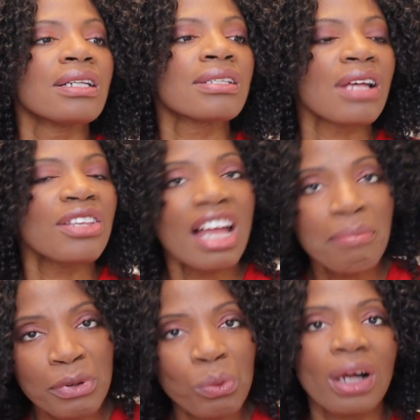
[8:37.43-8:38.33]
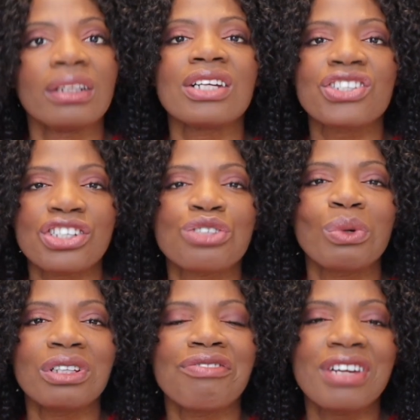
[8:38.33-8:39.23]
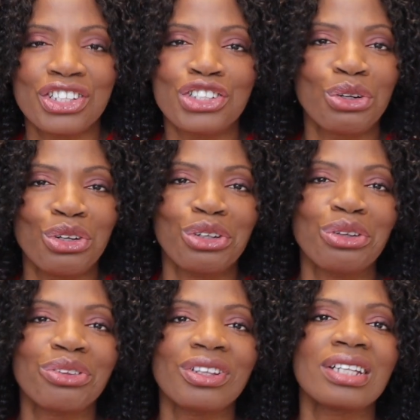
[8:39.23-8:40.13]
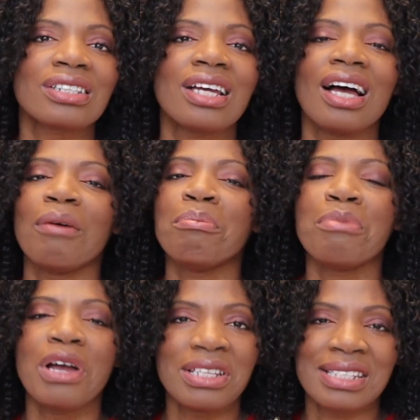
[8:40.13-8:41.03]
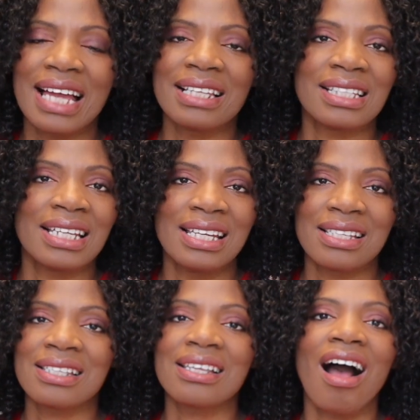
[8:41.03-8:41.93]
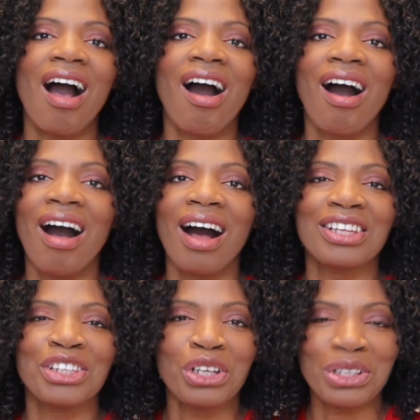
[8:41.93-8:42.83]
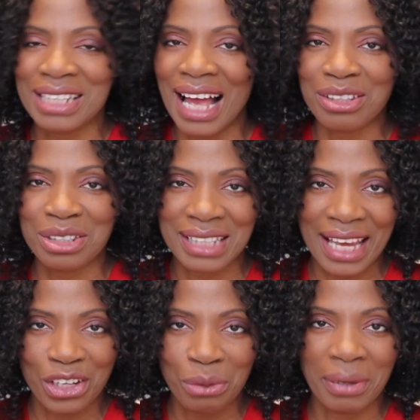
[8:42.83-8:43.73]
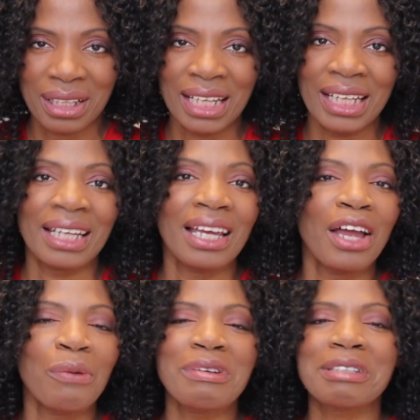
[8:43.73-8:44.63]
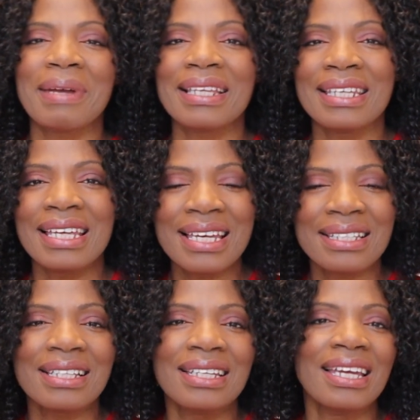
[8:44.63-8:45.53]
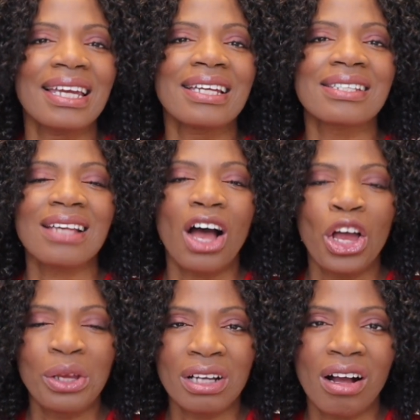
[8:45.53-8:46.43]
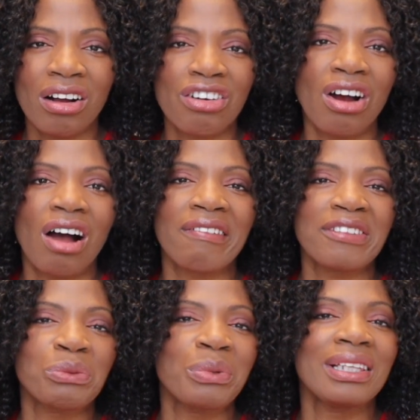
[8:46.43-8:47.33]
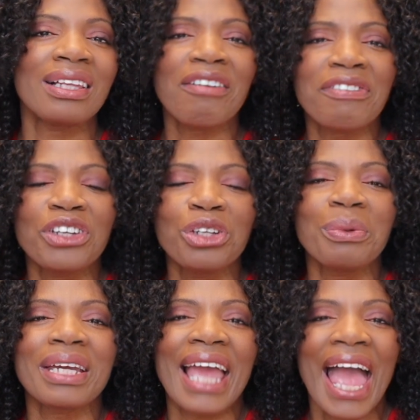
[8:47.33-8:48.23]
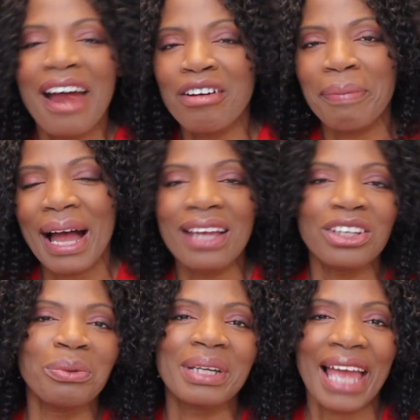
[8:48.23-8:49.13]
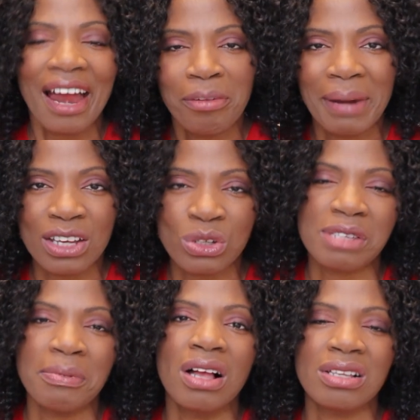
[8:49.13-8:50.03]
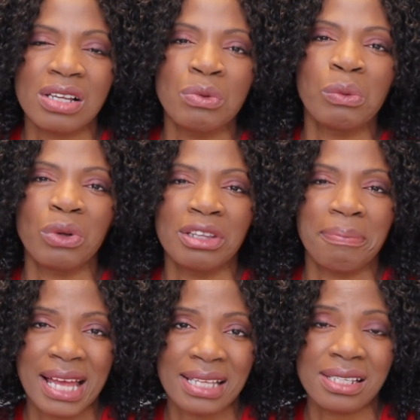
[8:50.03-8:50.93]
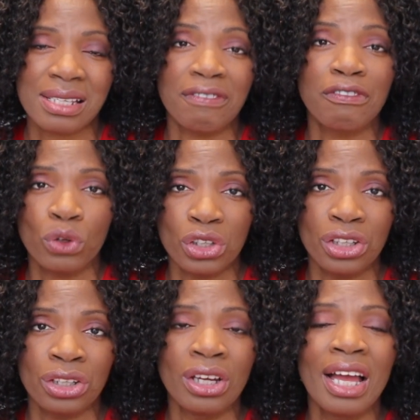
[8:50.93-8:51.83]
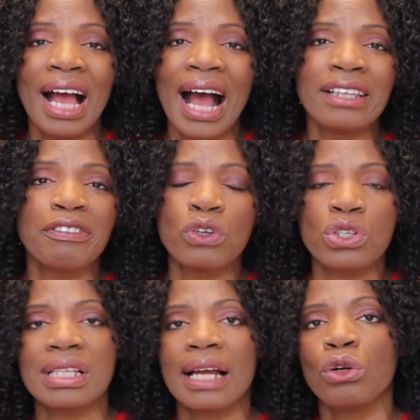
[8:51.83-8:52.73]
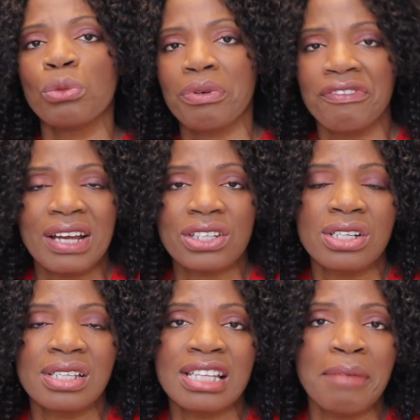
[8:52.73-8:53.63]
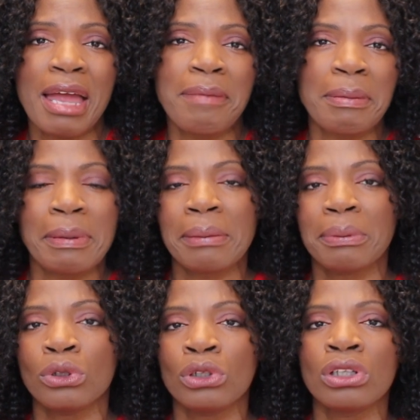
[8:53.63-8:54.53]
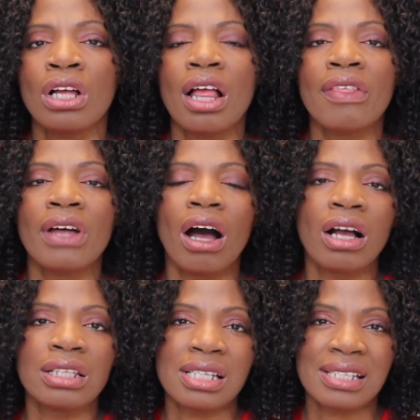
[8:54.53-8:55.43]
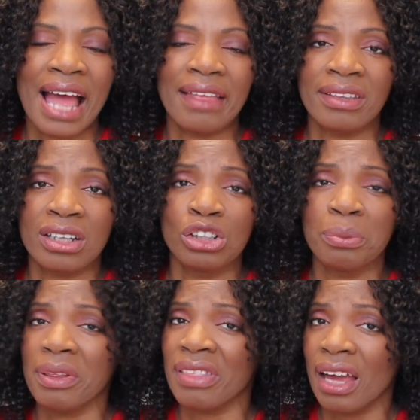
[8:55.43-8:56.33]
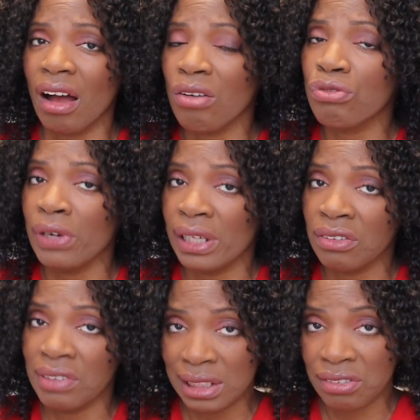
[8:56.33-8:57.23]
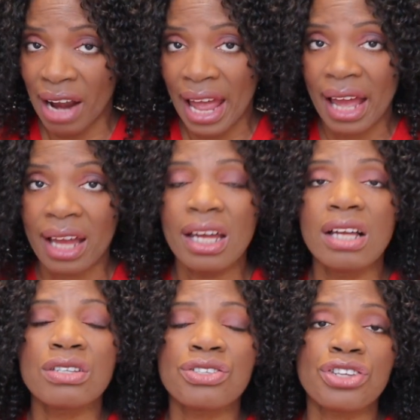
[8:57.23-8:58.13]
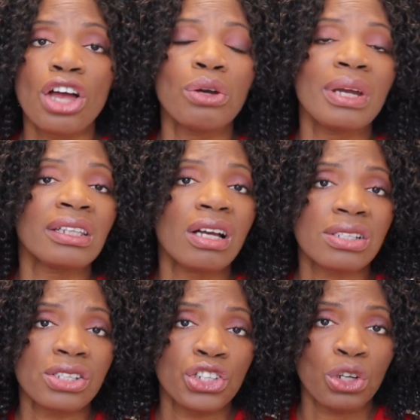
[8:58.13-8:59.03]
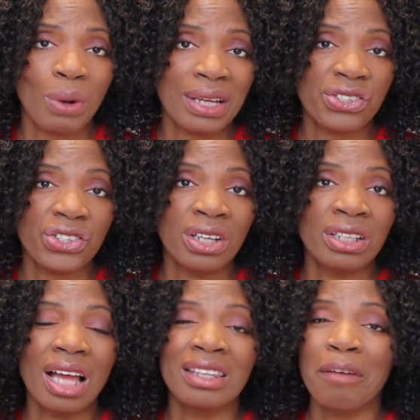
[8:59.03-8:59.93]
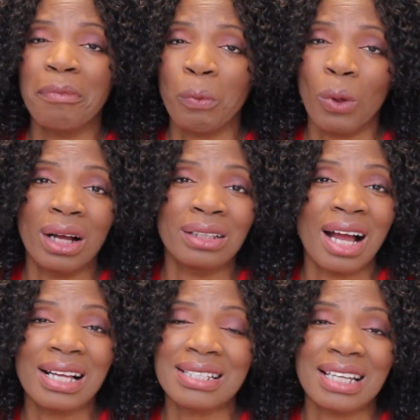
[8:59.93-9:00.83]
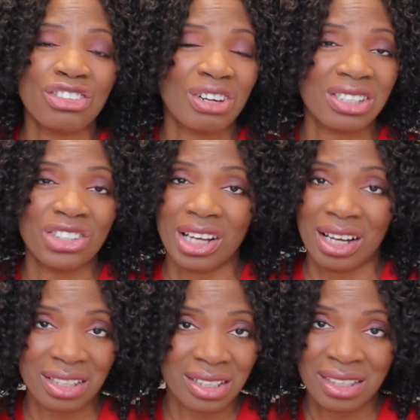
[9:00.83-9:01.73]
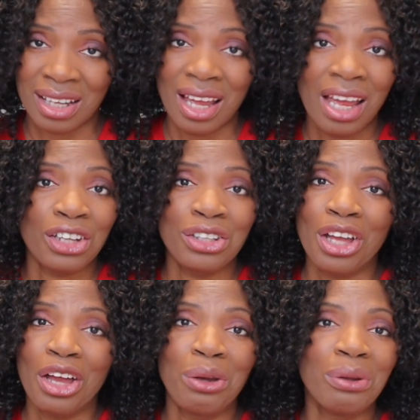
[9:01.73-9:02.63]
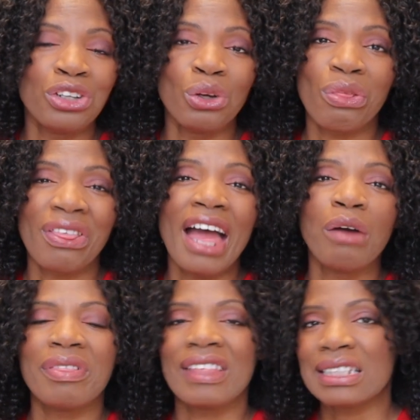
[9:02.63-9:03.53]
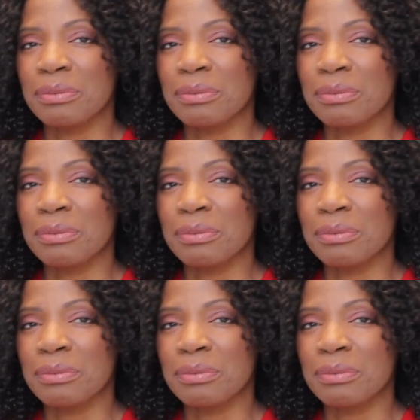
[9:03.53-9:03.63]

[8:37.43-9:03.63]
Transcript: So number one, I just want to reassure you that most dentists are not out to take your money. We spent years and years honing our craft. We love you, we care about you, we care about your smiles, and we want the best for you. And of course, like all professions, there may be people that aren't as ethical, but they are really, really rare. So in answer to your question, number one, I'd say trust your gut. You're there with this